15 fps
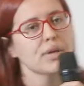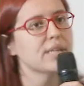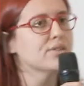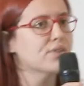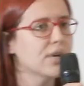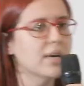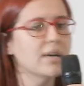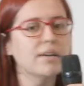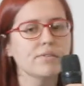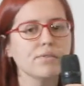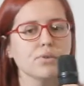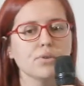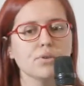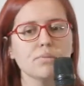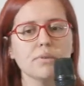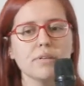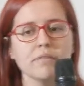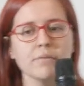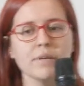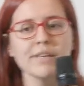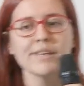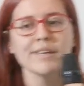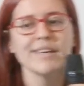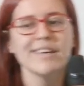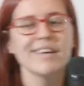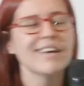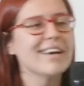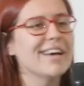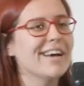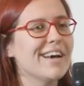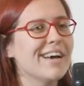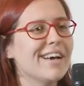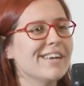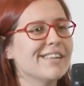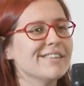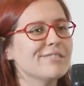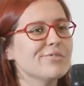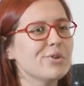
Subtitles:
can try if you don't believe me. And